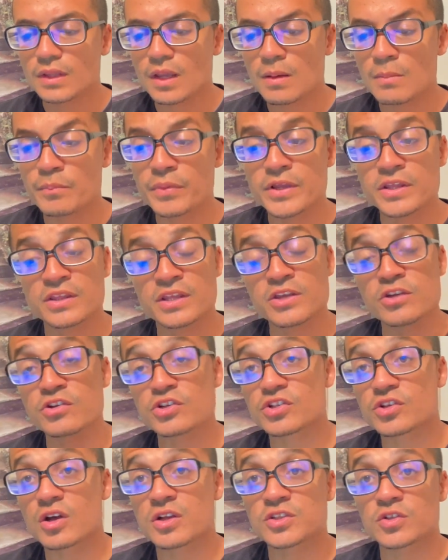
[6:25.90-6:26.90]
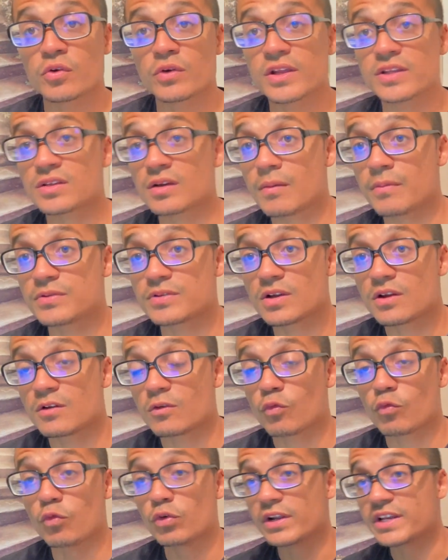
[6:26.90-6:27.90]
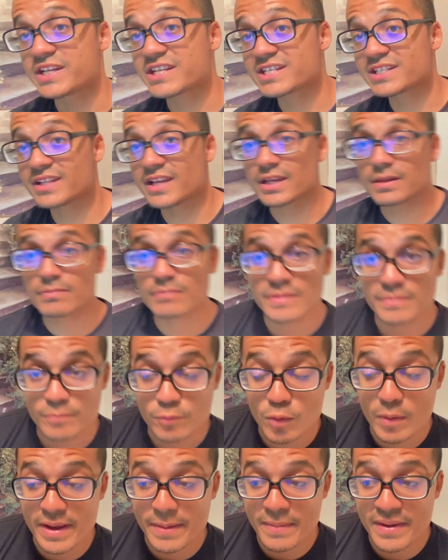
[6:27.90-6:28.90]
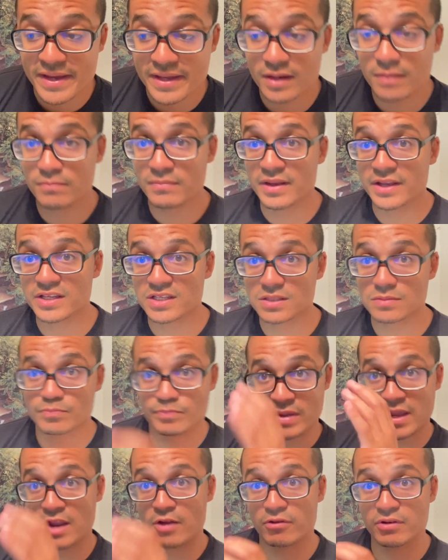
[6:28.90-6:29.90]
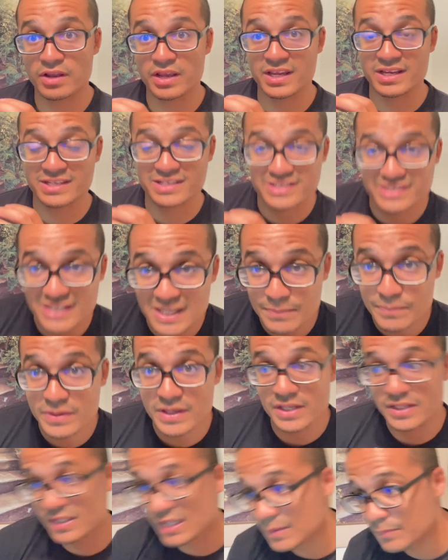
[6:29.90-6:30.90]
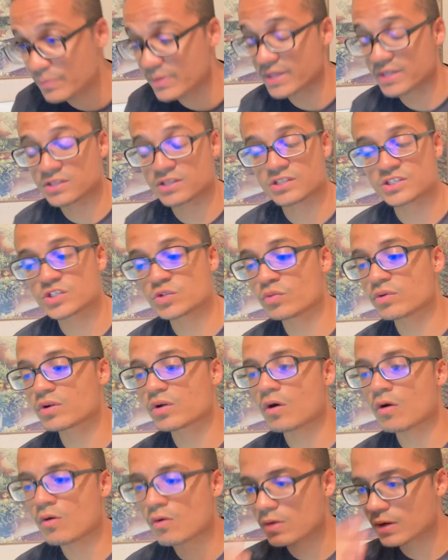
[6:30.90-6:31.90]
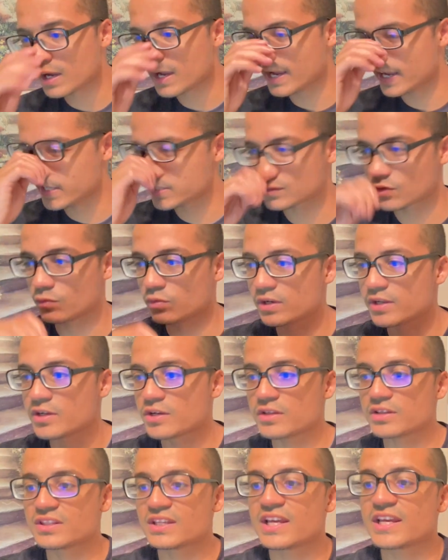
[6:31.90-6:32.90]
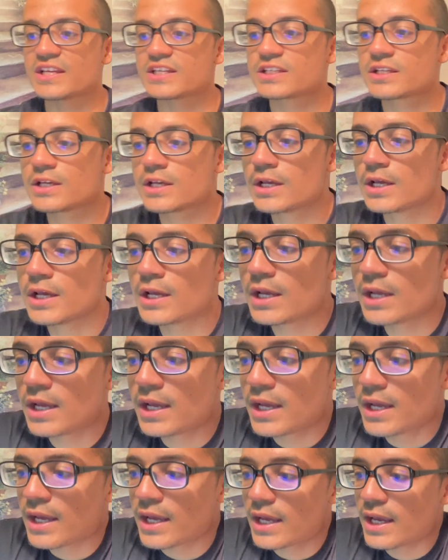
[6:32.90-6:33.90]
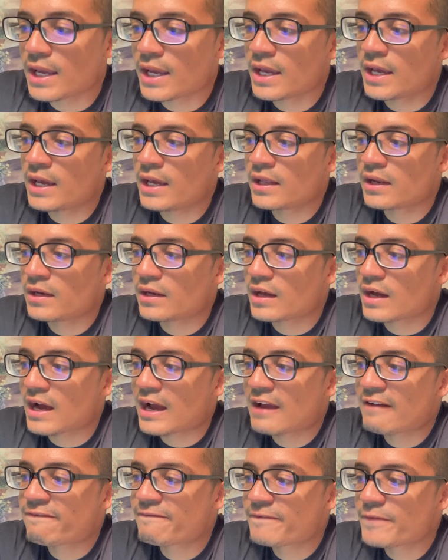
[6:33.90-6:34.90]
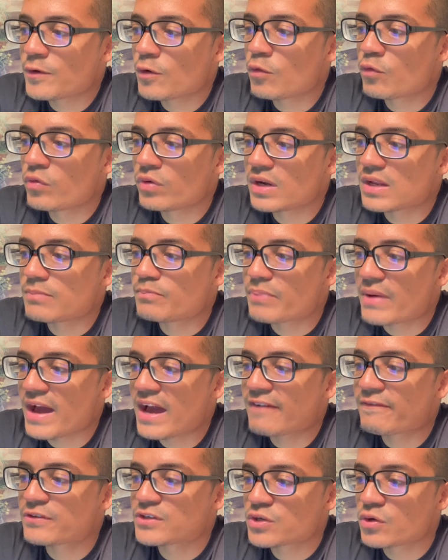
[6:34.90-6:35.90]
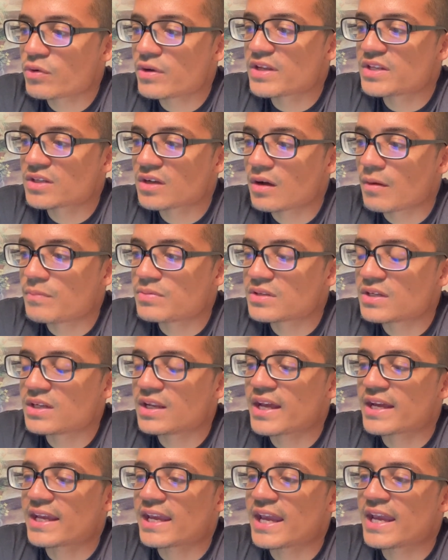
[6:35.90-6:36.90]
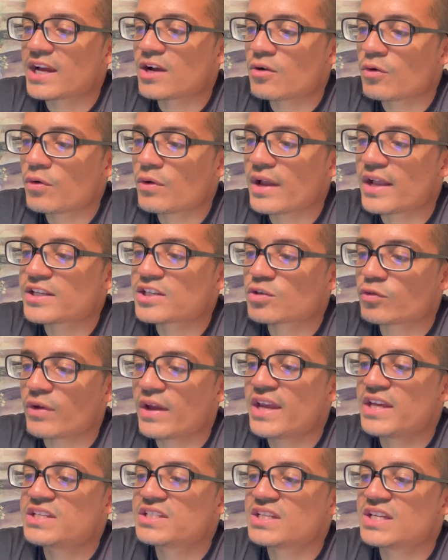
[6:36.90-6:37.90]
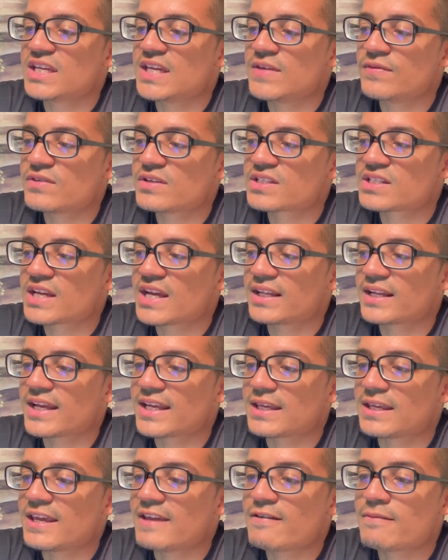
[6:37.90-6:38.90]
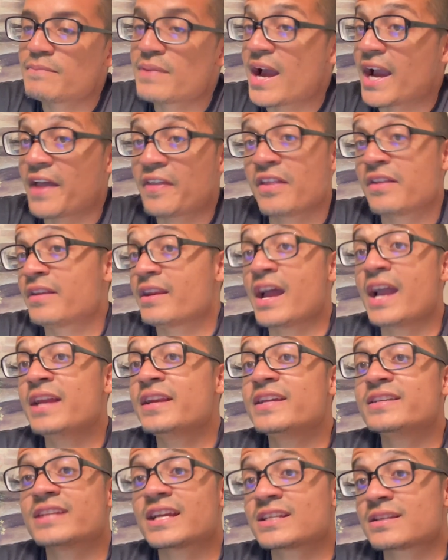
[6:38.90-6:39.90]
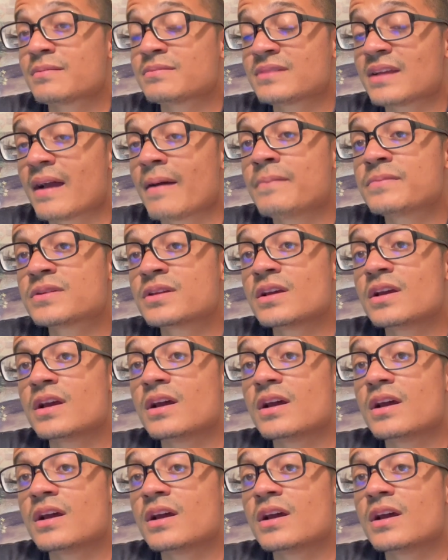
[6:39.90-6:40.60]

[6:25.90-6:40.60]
but then you saw Tony Tubbs really slick, making a miss, parrying, slipping, dipping, just doing all kinds of really good things. And I feel really bad for Tony Tubbs. And like, it's crazy to even say, like, even back in the 90s, like, sometimes